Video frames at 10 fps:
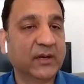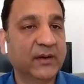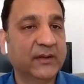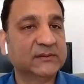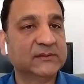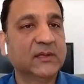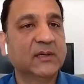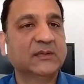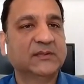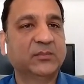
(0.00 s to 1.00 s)
areas.
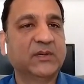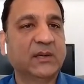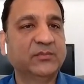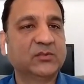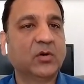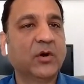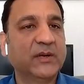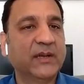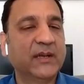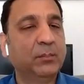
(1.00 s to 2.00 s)
Sometimes it's hard
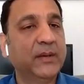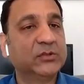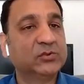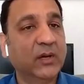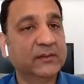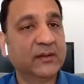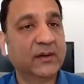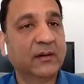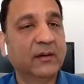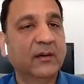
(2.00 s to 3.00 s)
to get a big truck
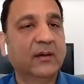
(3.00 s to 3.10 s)
there.